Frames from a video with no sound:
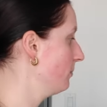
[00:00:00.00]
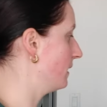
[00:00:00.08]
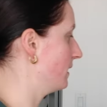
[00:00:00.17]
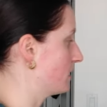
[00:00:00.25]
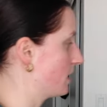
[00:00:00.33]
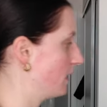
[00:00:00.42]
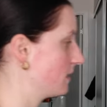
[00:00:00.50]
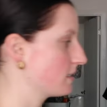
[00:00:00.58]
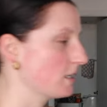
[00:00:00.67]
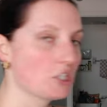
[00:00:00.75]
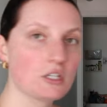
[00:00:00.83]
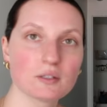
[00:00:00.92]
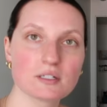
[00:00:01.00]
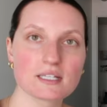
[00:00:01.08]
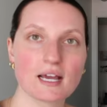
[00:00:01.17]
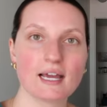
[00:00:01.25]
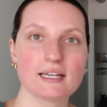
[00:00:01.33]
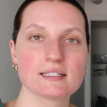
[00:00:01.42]
but it's such a cute little
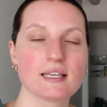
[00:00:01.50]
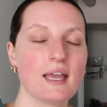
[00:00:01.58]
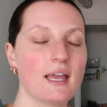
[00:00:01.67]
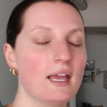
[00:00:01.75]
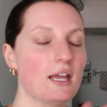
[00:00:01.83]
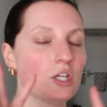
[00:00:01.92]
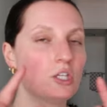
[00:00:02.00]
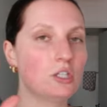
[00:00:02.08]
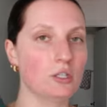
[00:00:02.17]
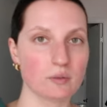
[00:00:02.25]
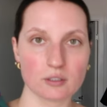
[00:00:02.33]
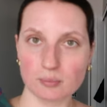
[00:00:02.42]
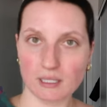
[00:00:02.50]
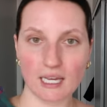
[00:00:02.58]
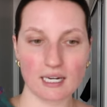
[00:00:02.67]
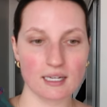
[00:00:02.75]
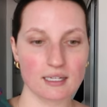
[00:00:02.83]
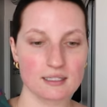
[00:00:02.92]
size, cute little
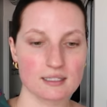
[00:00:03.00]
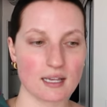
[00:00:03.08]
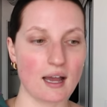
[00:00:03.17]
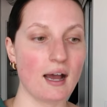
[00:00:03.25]
bananas.